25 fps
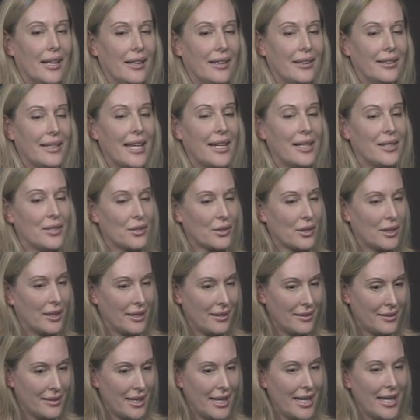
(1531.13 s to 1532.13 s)
that it's going to
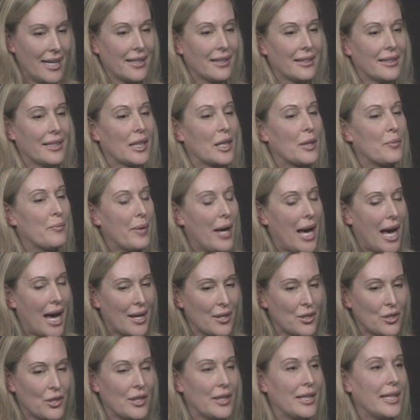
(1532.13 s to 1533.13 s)
take, the
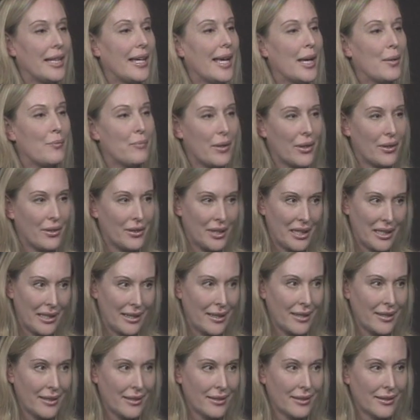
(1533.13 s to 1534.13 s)
compassion, the
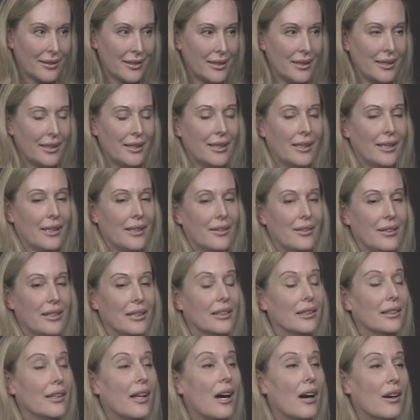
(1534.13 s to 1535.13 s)
empathy, the
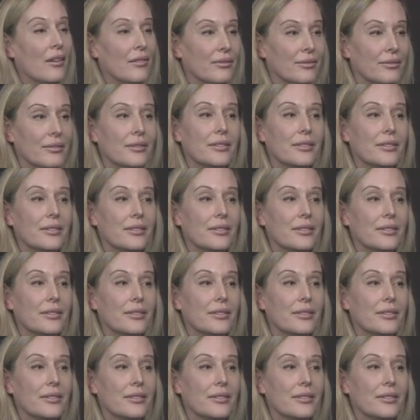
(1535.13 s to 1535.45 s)
love.